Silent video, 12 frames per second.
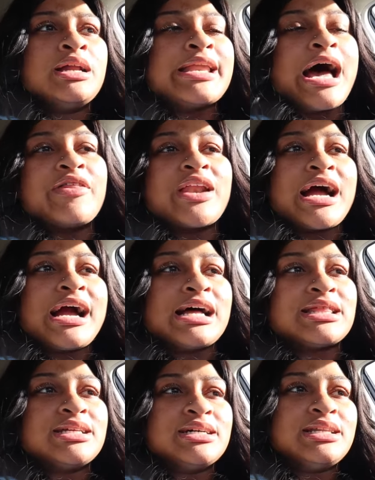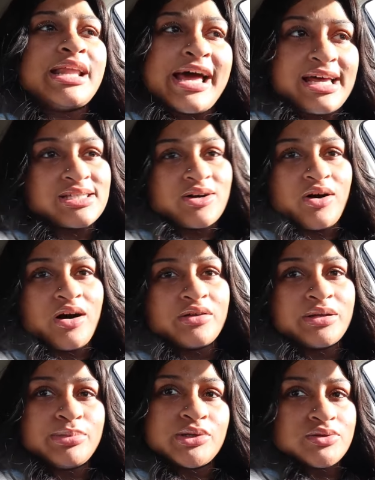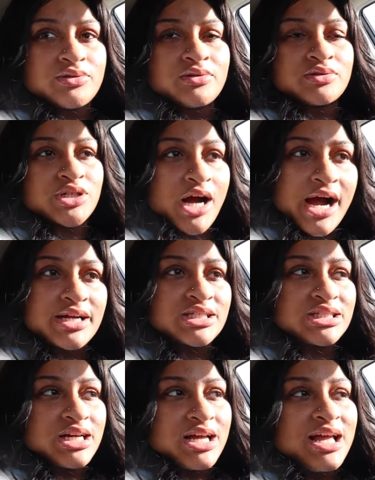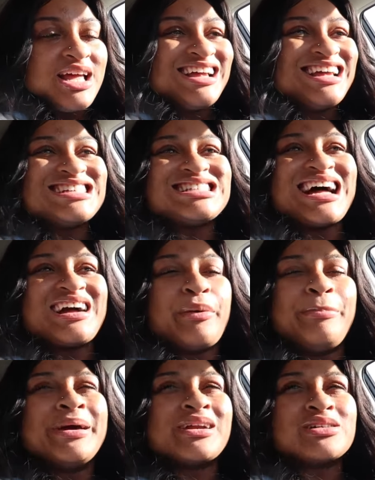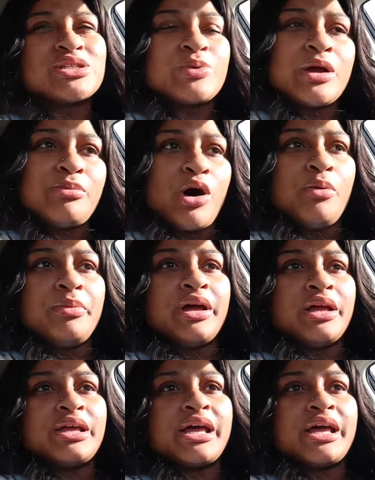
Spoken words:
Now that I got the last car, the blue Charger, it's like a bittersweet moment.